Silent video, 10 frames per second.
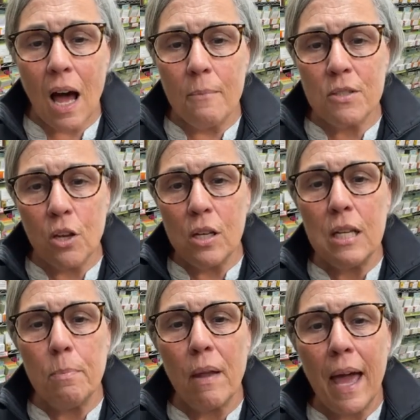Um, so you
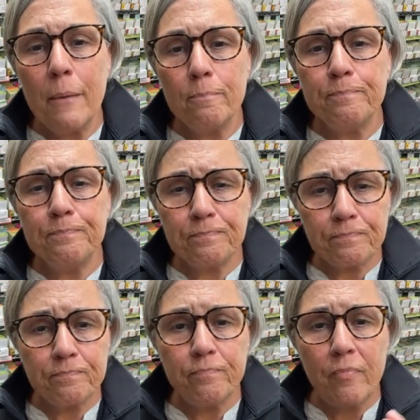need to plant
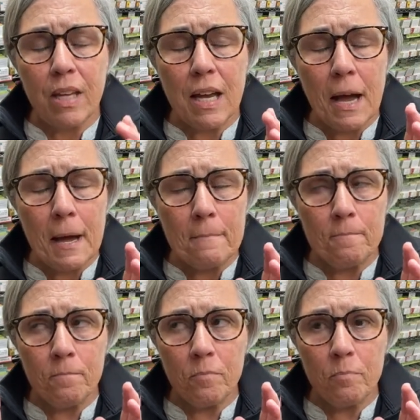
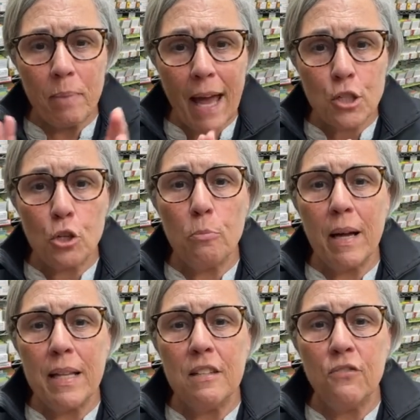um, bachelor
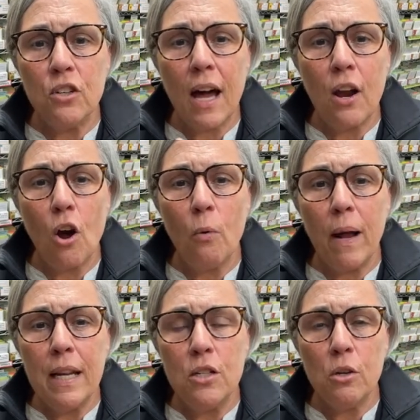buttons if you're not
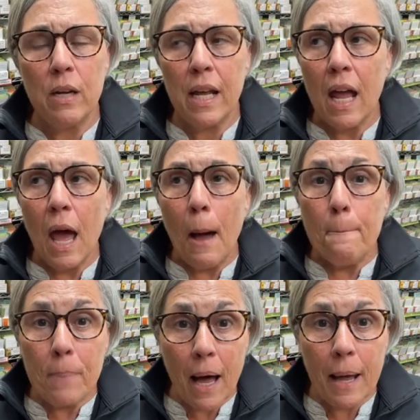already doing it.
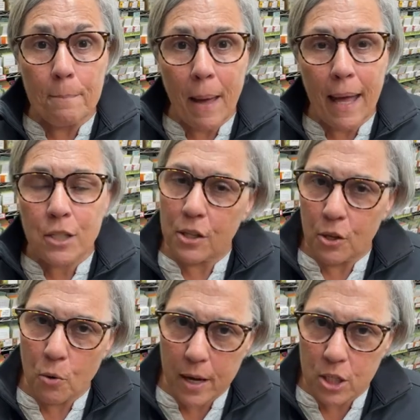But back
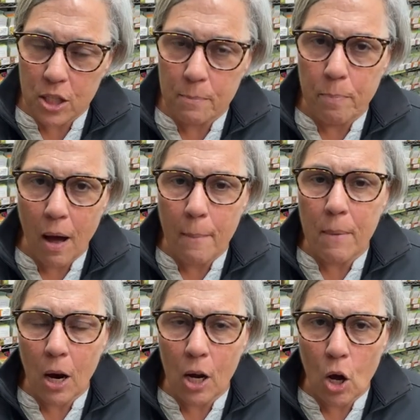to the question
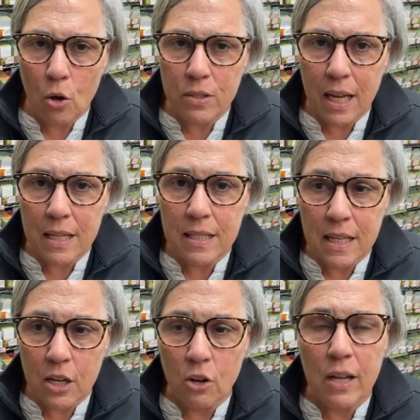pot marigolds
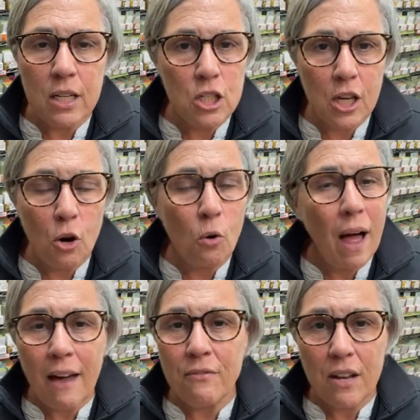and dill in
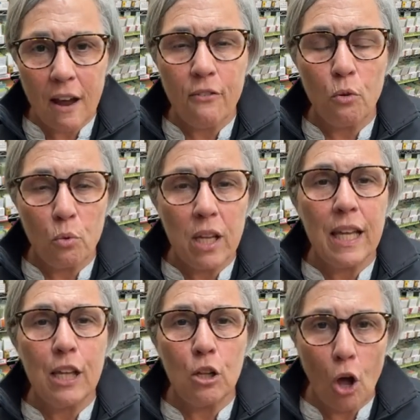general, I've never
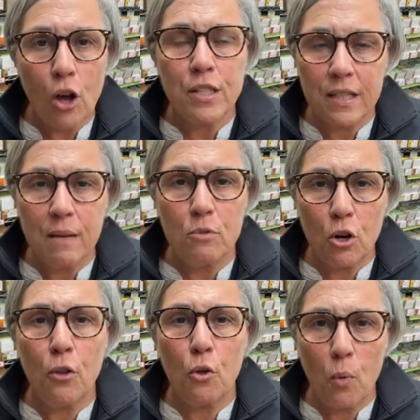really lost
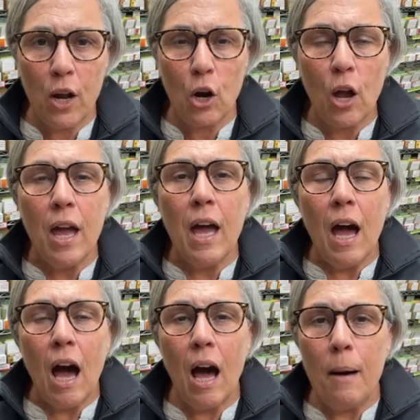them during the winter
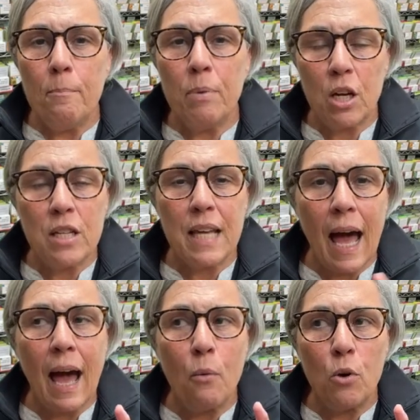um, because
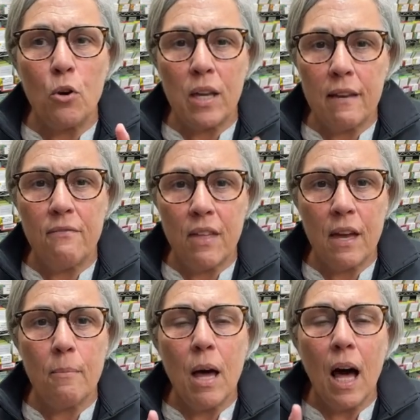I will give
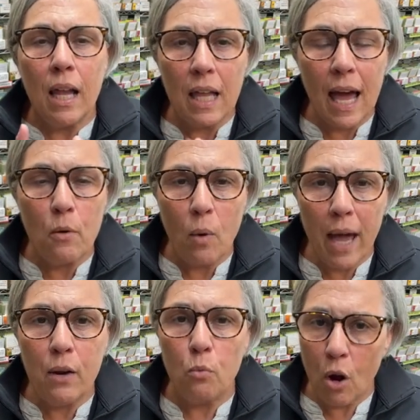them a
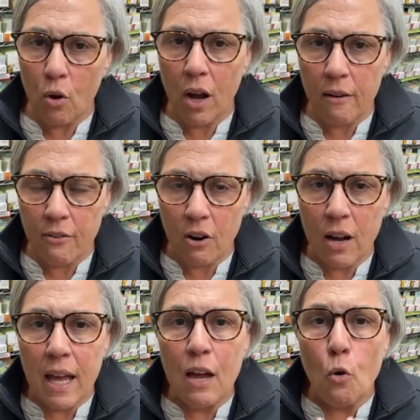lightweight row
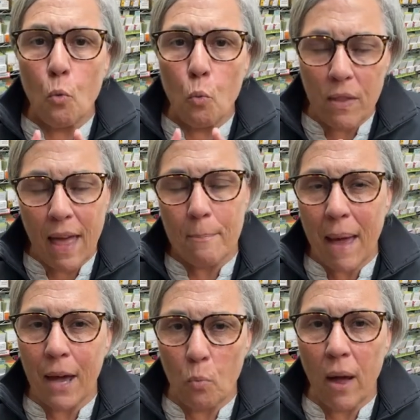cover when
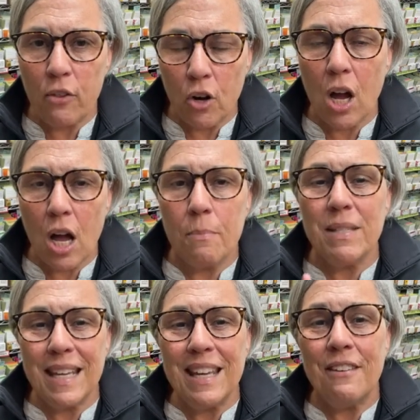that bad weather
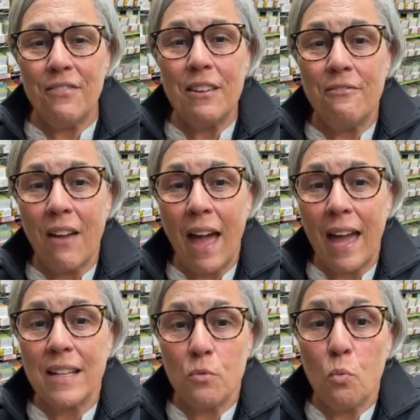comes, if in
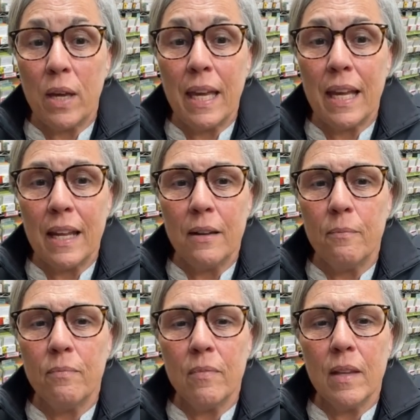fact we get
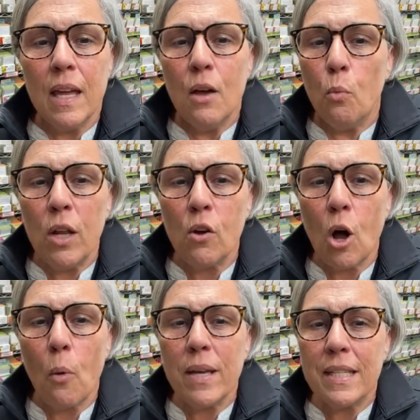it. We
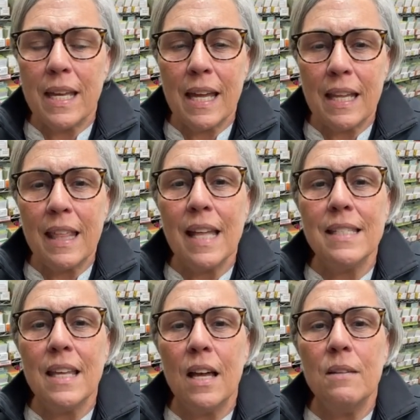don't always get it,
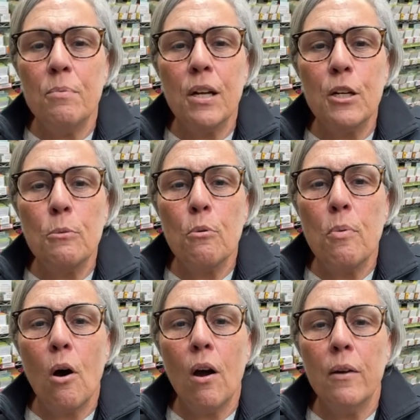that's the
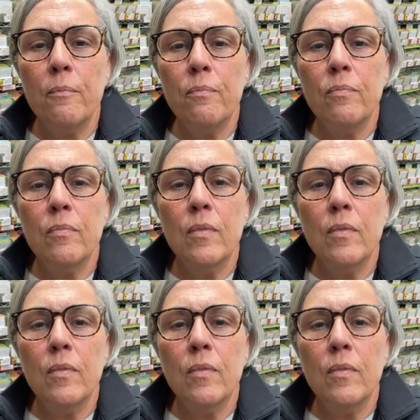unpredictable part.